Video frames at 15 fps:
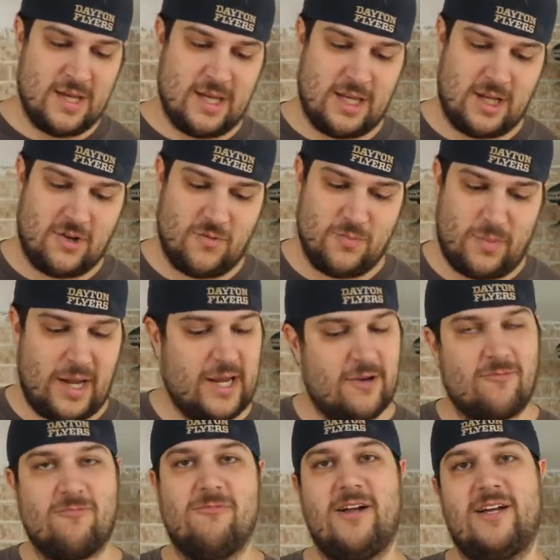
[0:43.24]
You
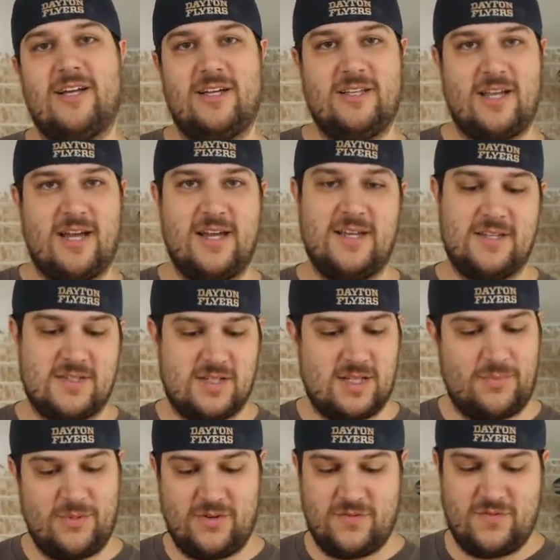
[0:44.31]
might recognize
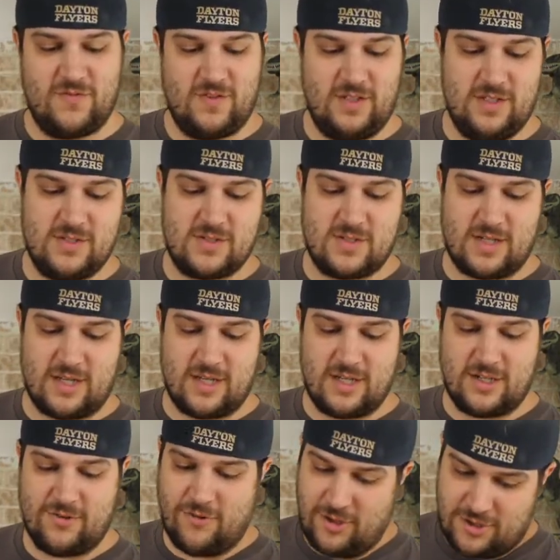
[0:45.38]
some of these
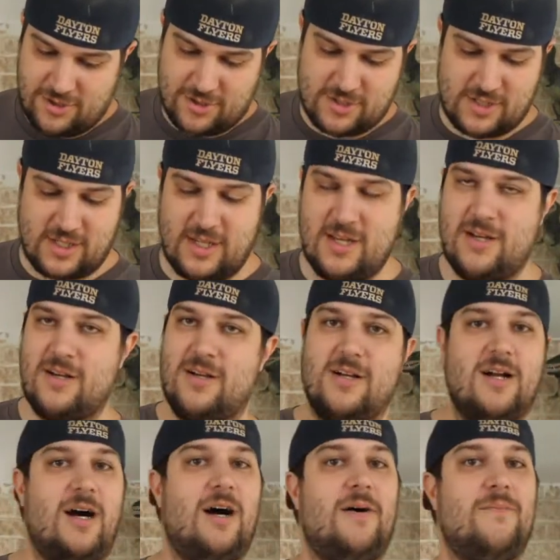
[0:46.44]
creatures here.
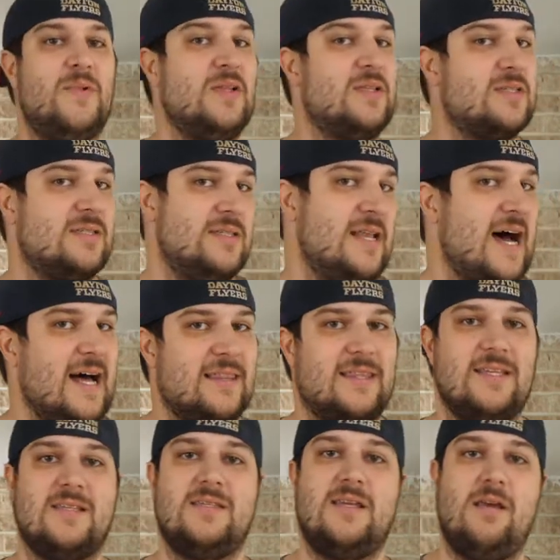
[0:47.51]
It's not
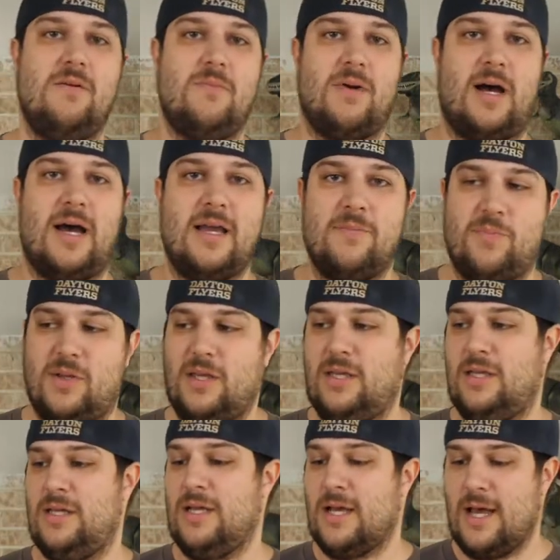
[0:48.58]
the same
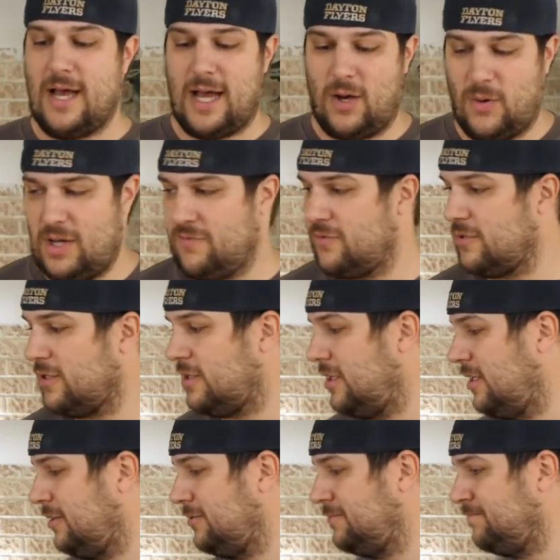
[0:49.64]
IP,
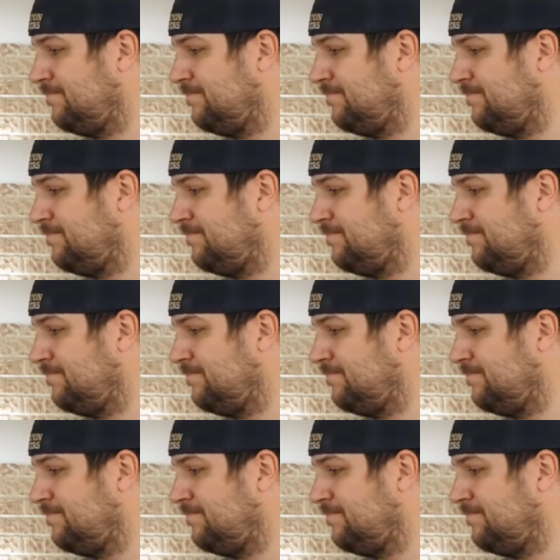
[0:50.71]
however,